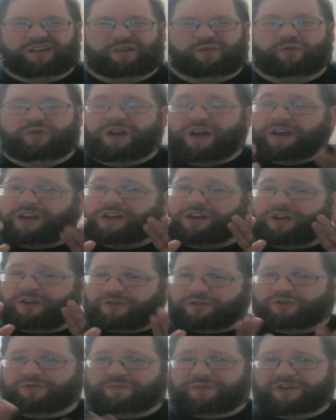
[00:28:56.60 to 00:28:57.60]
We're not going to
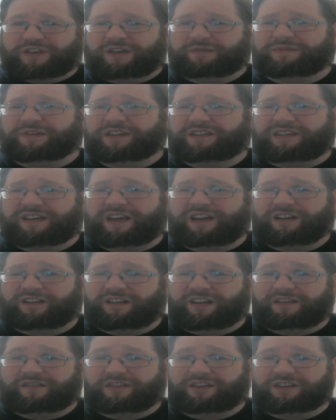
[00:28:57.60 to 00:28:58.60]
go super deep into 10 and
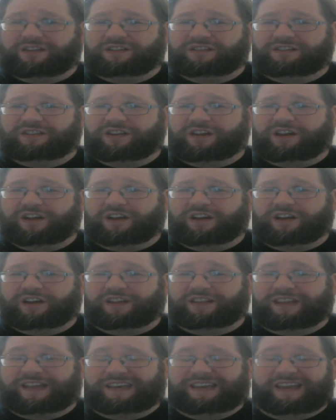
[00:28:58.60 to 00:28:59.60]
11.
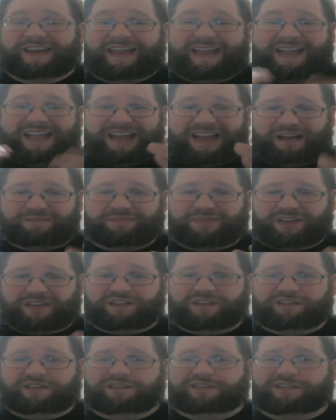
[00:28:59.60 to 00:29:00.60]
They did
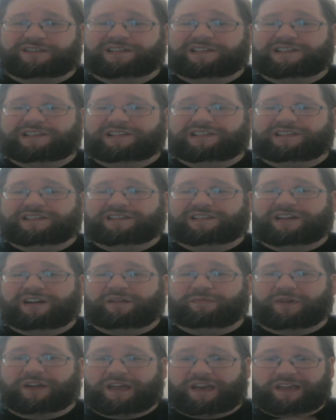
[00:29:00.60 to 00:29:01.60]
happen.
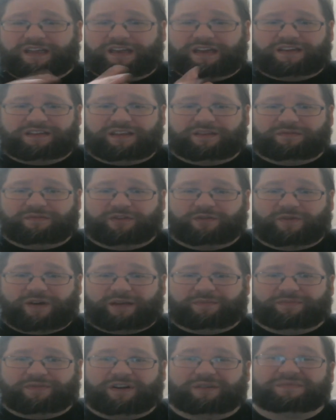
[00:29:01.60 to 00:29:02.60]
I'm going to kind of get to them in the
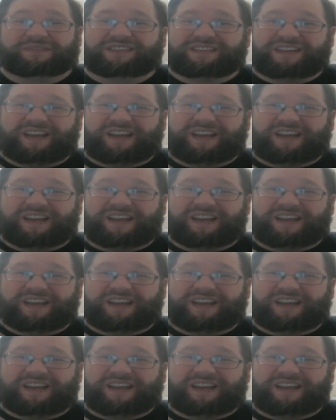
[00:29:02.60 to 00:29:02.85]
wrap-up.